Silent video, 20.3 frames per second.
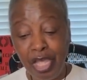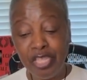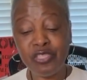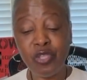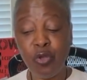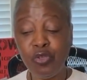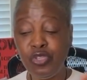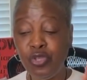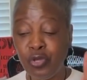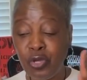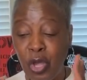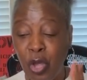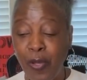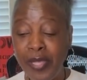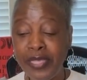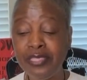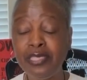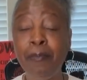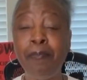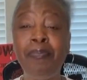So you're
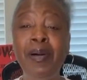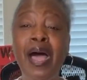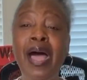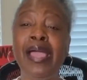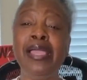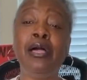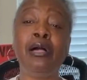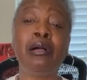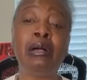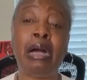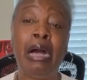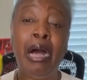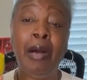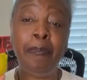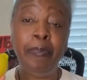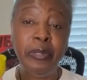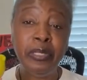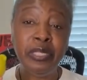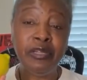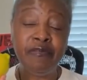going to buy a
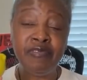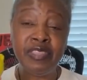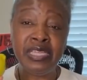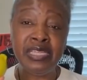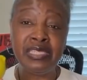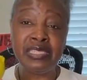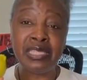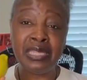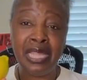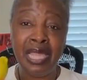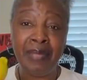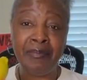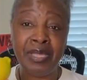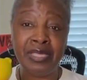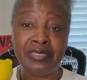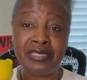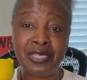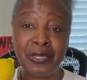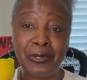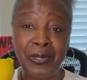couple of these
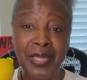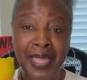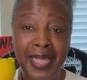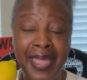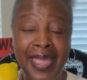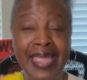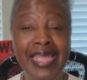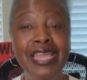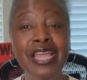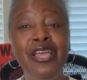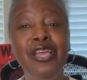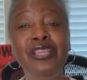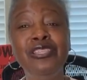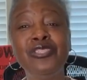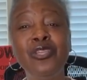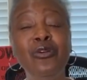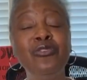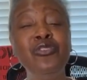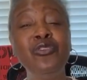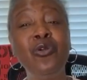lemons, okay?
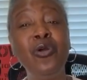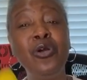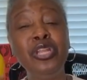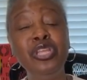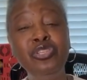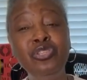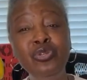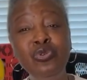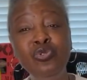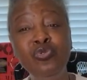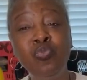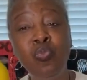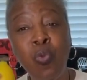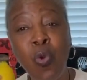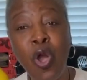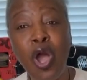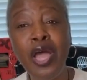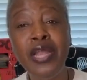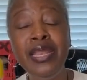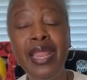So you're going to use
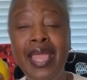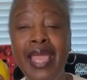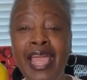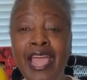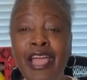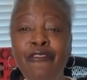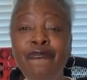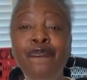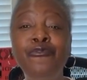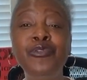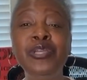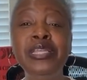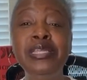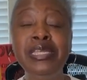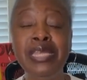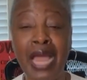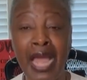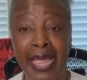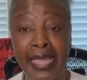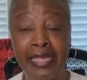one every
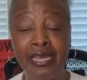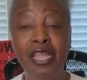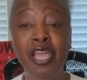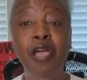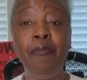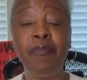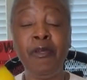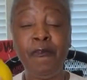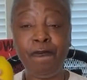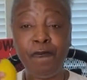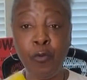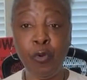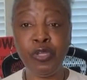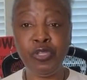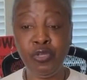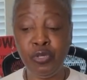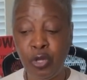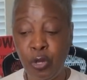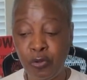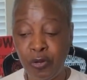night before
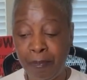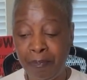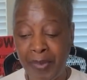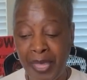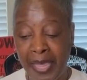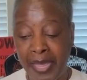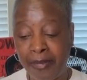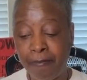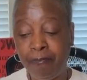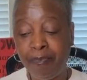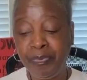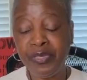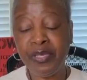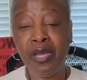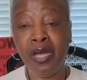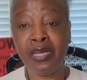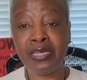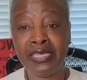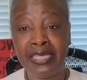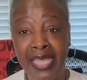you go to bed.
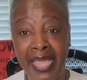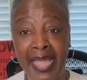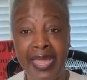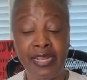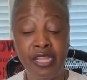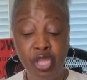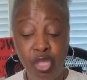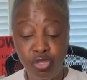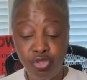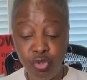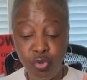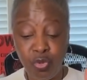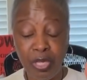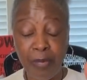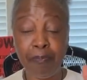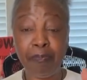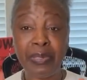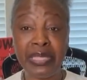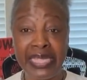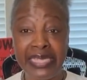Again, you
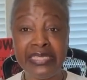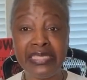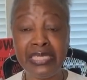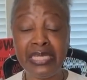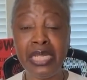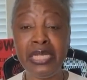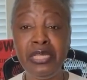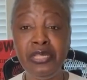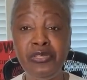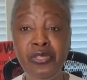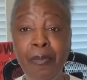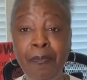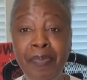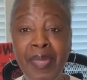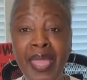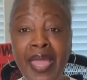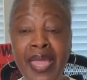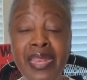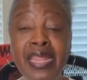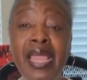can place it under your
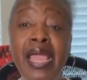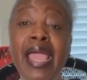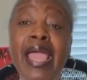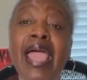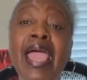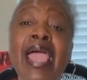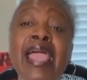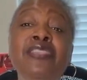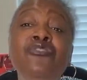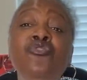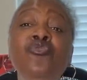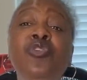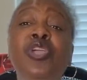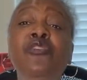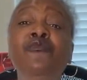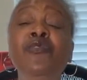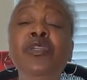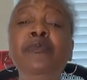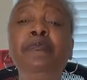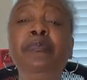bed and you
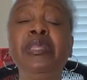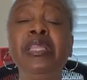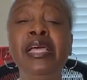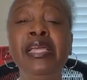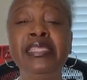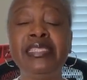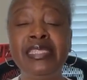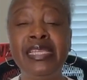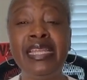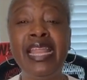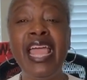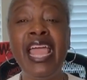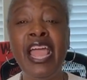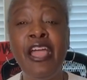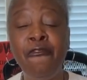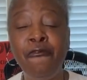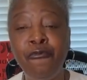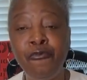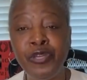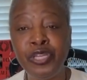can replace it
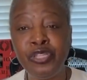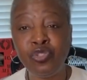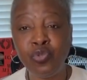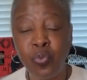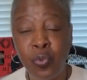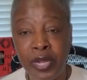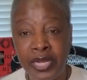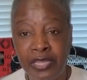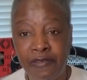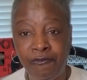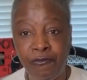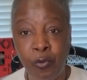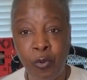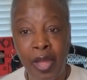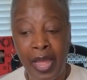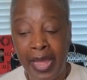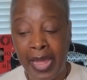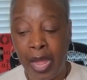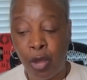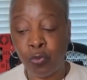every
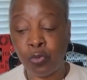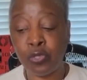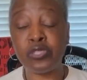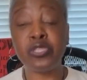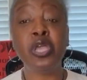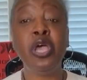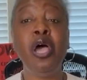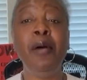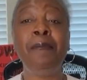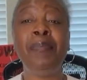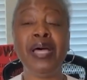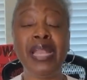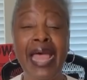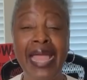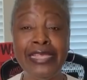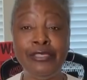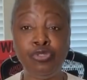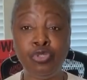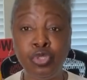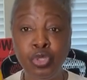24 hours. But
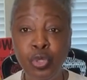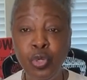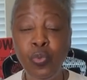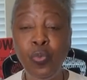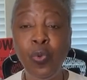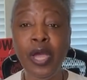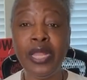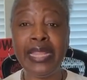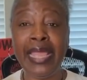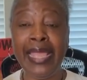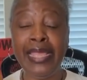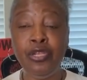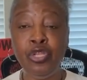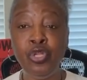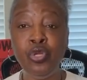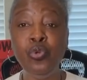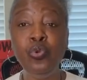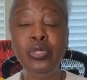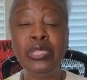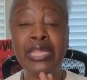I do want a
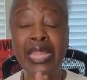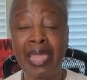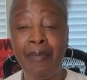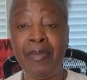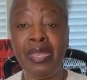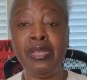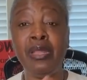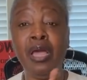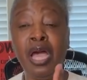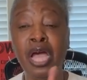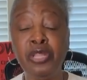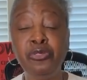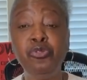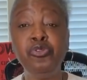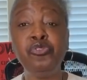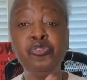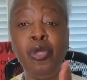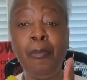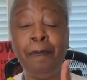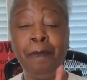new lemon under
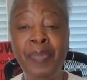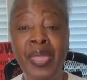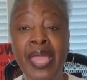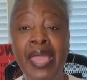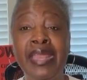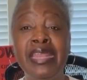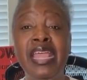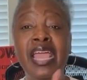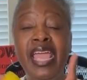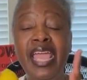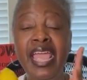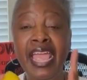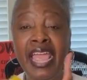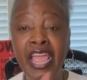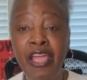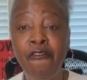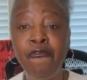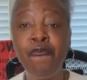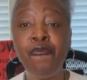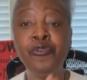your bed
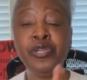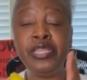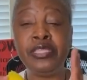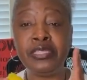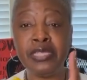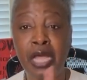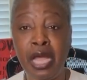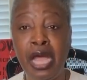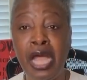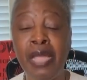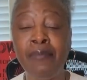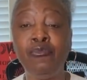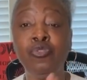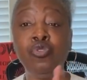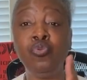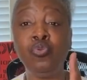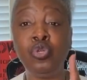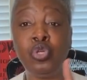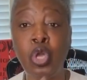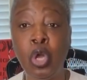every time
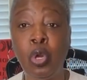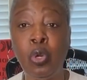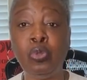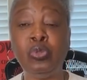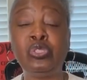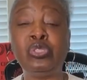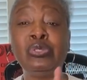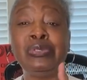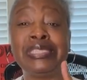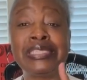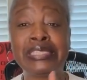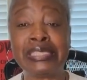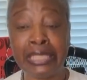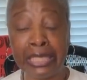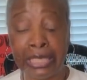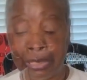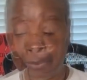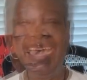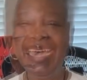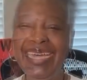you go to
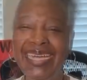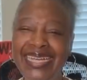sleep.